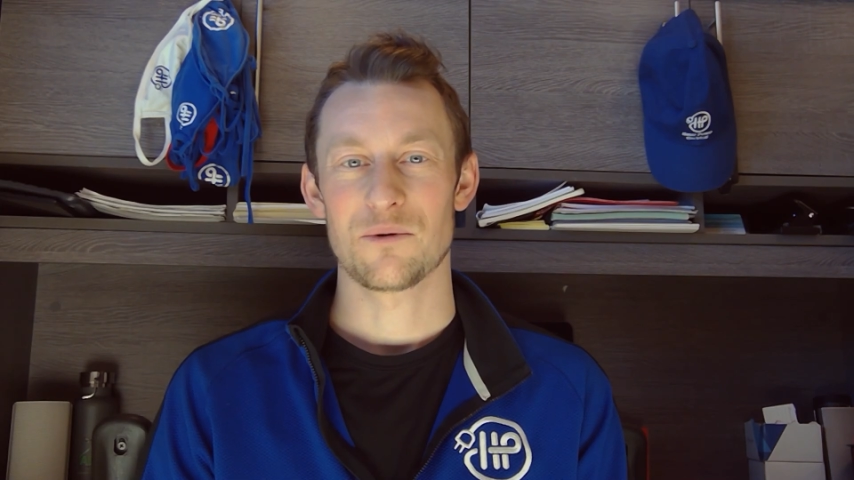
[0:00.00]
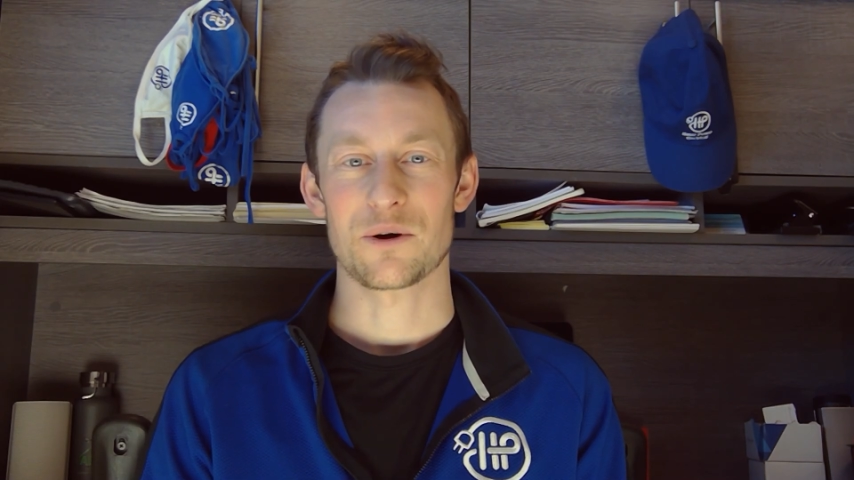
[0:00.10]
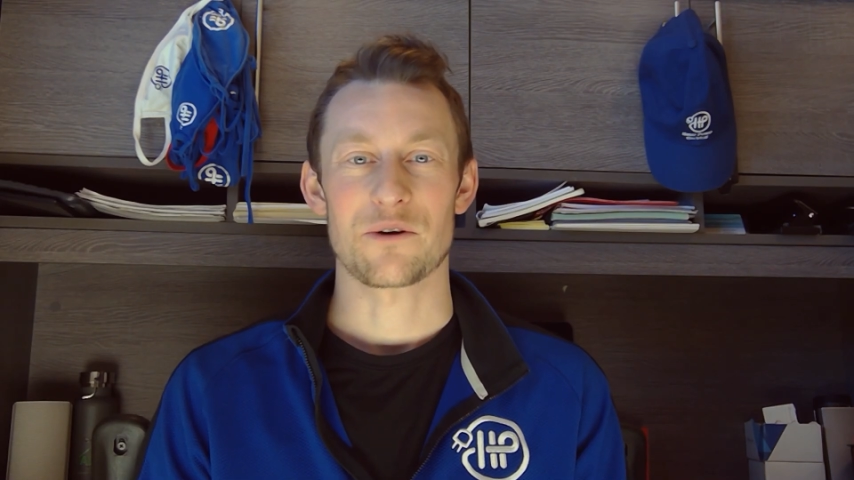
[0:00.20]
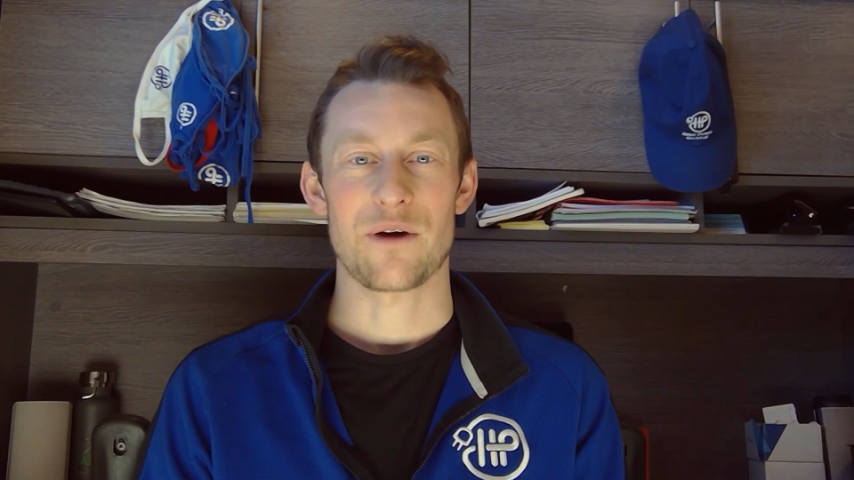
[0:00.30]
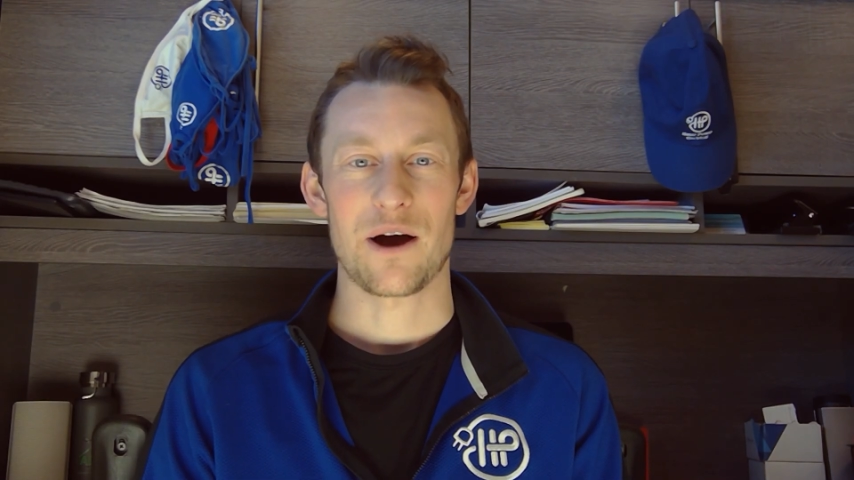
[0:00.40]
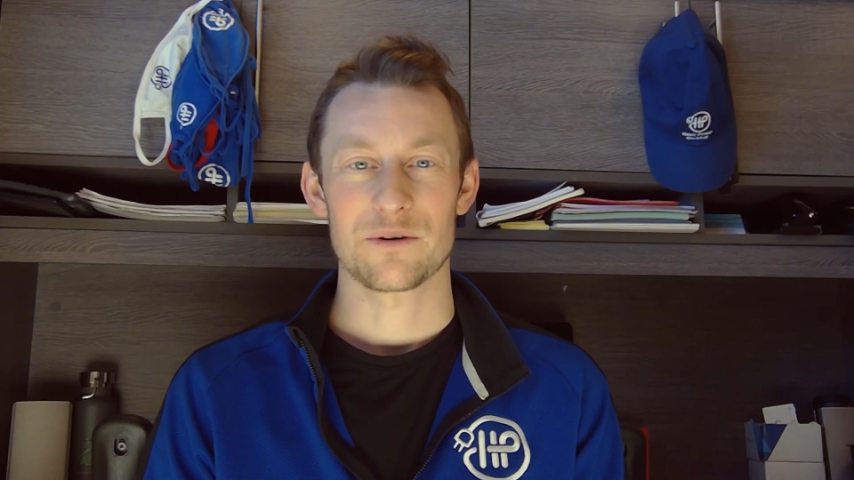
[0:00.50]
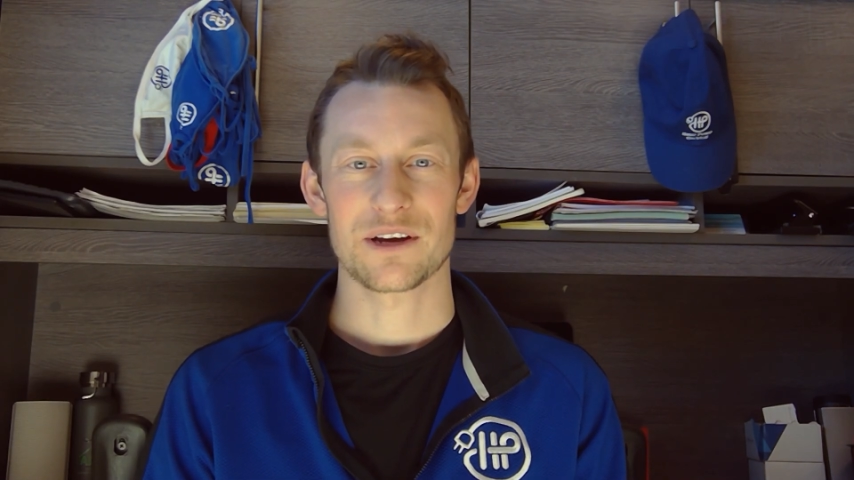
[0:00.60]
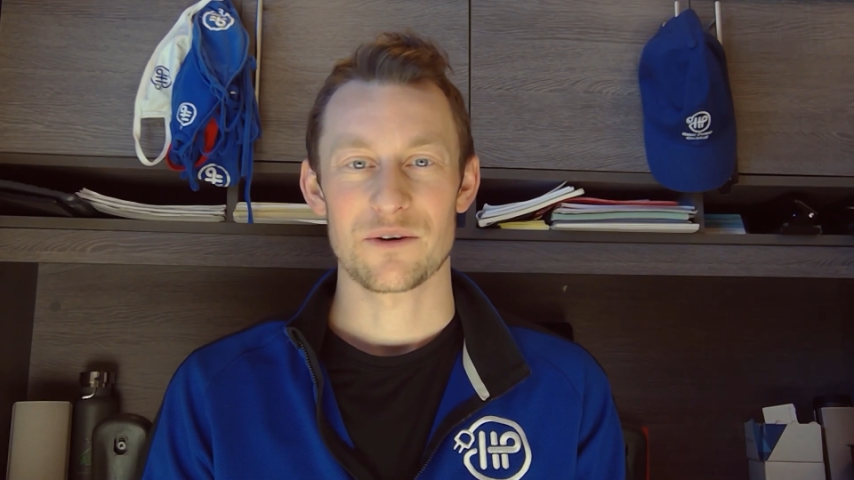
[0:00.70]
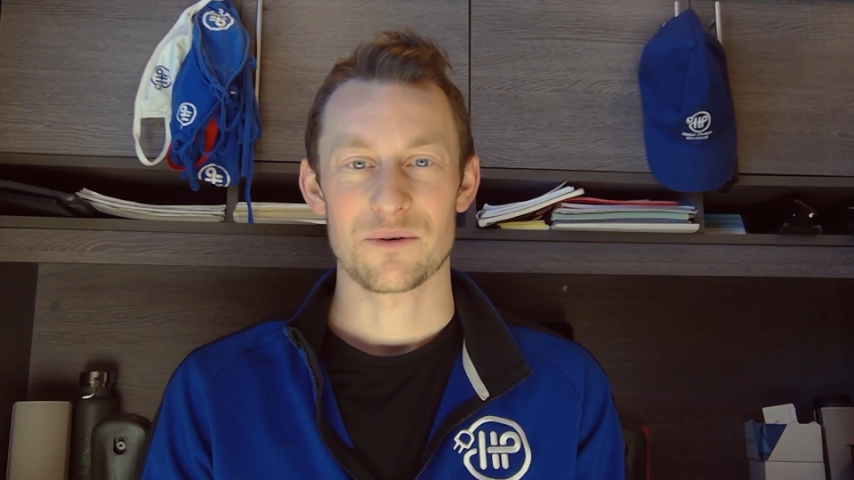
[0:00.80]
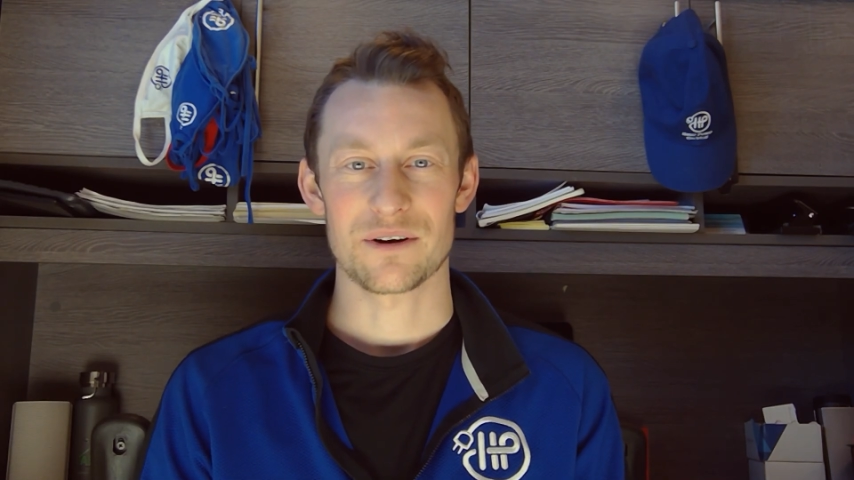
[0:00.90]
poor
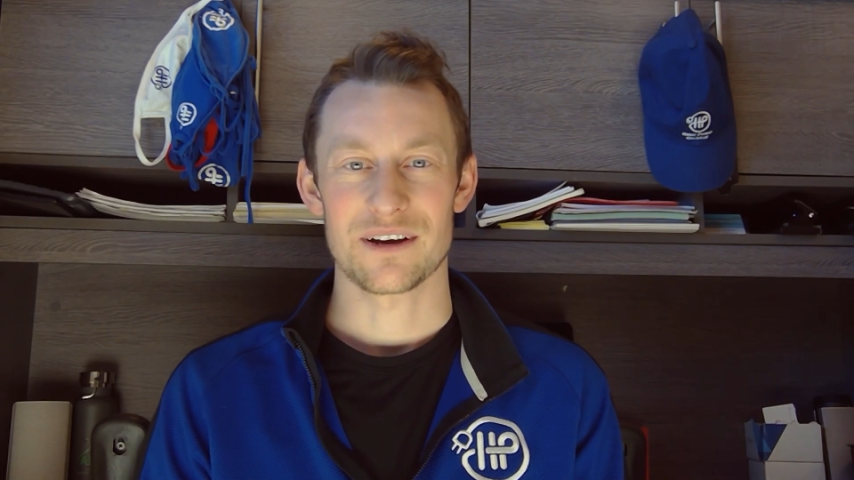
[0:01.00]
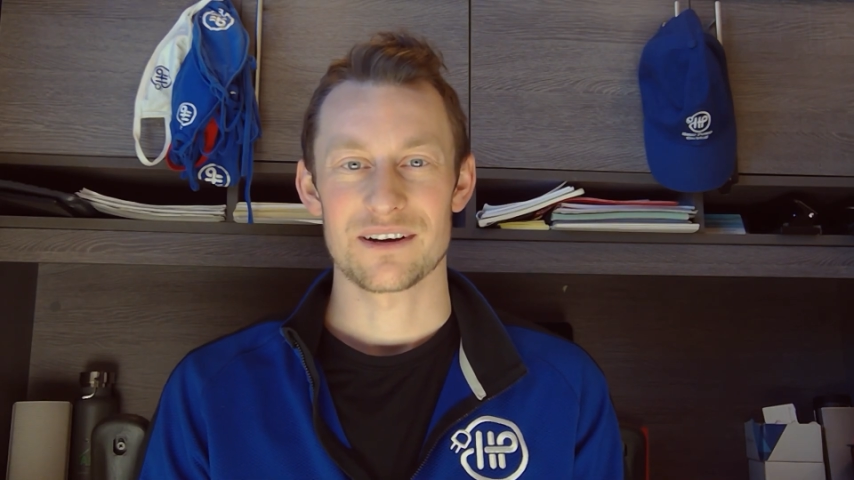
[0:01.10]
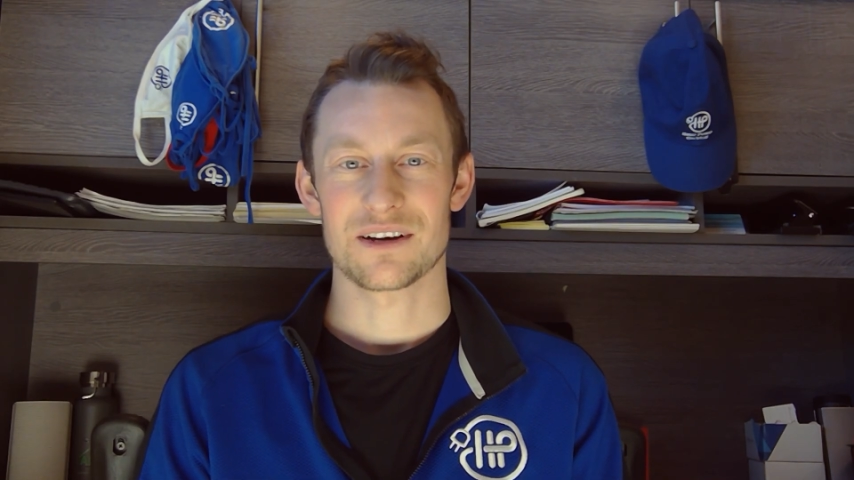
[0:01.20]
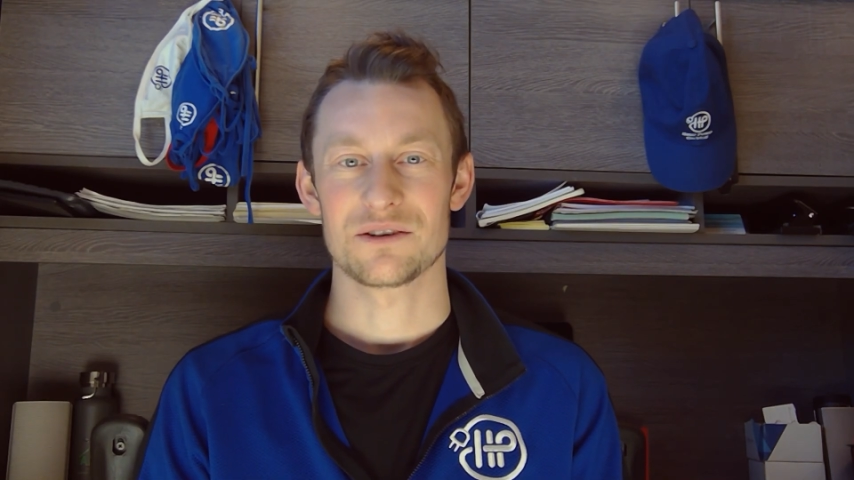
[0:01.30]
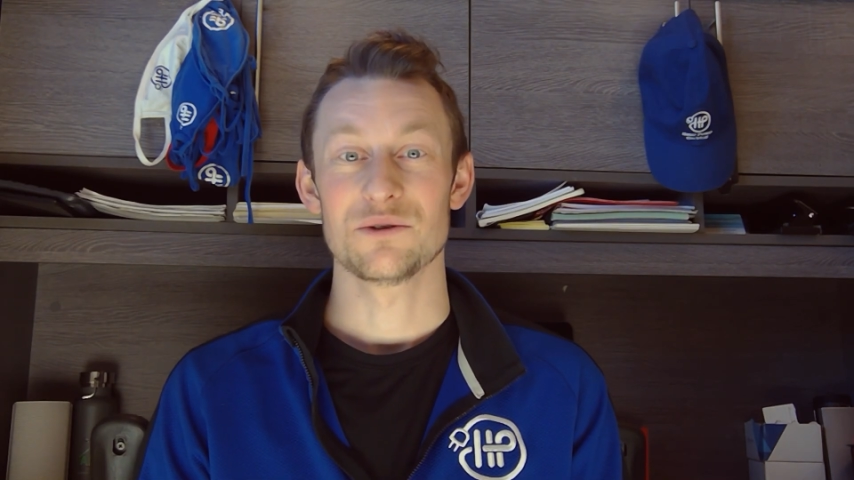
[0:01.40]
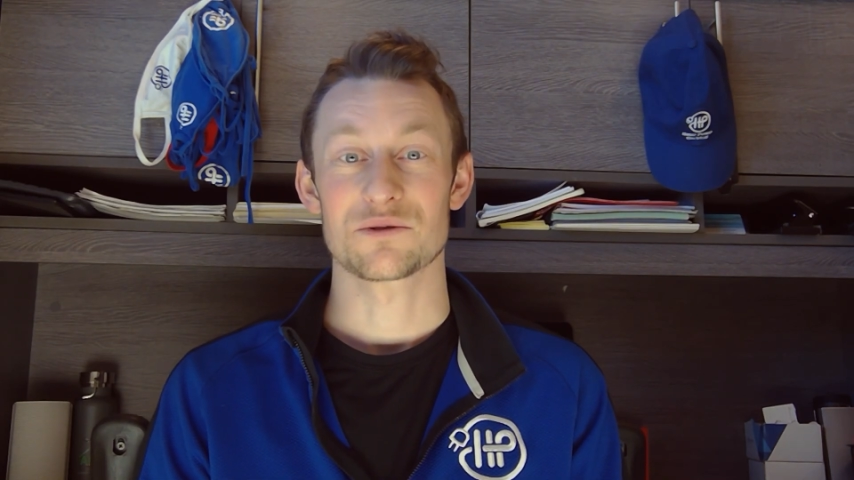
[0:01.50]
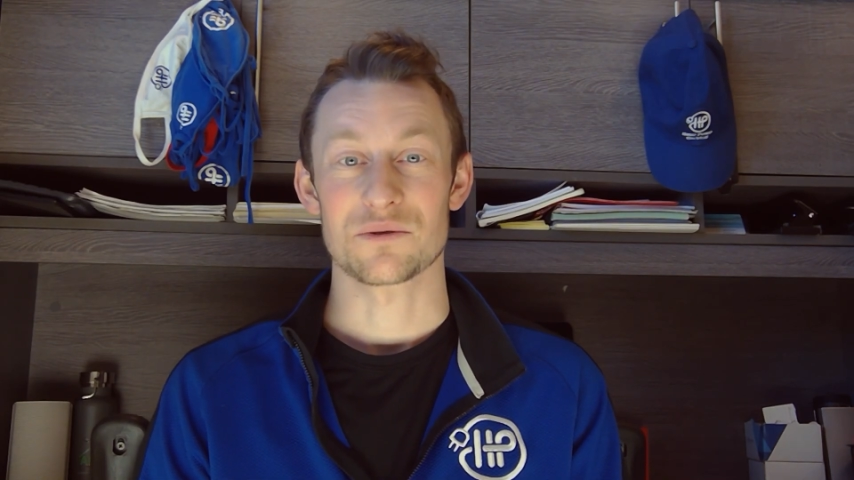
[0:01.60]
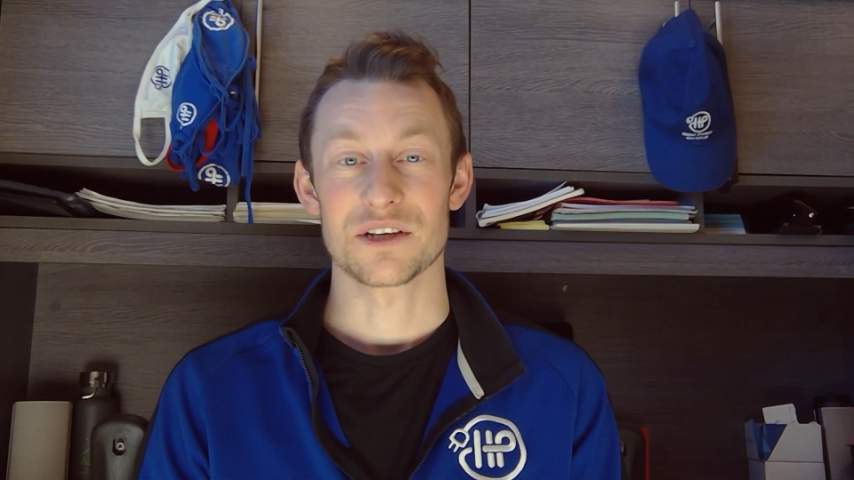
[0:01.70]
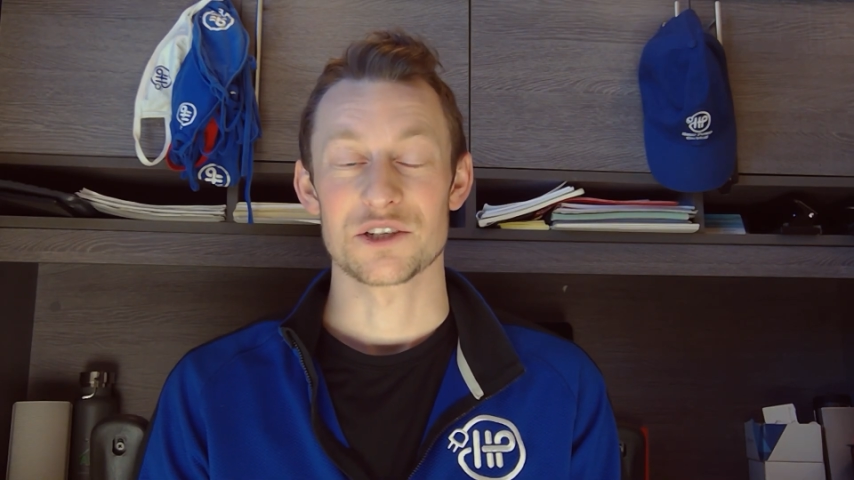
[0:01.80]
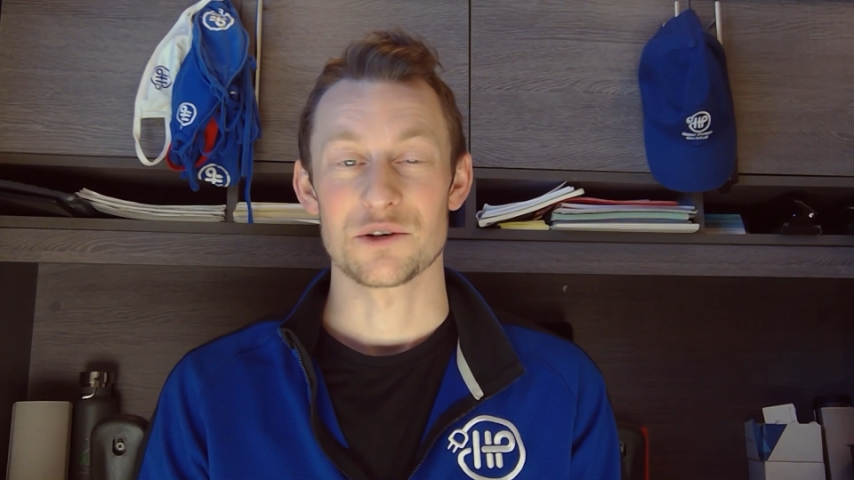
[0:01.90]
grounding or a
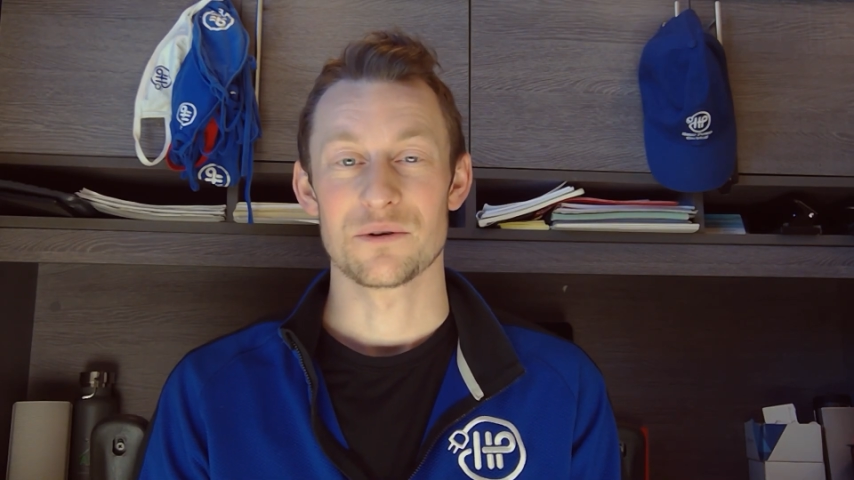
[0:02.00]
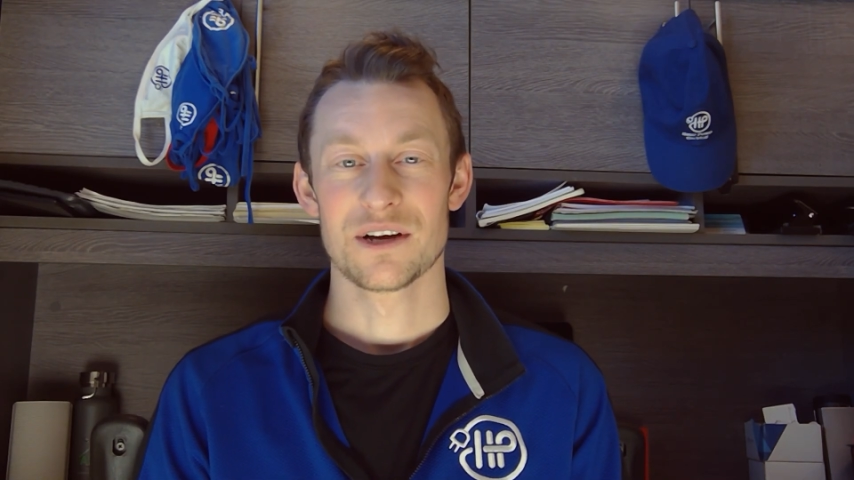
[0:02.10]
neutral issue.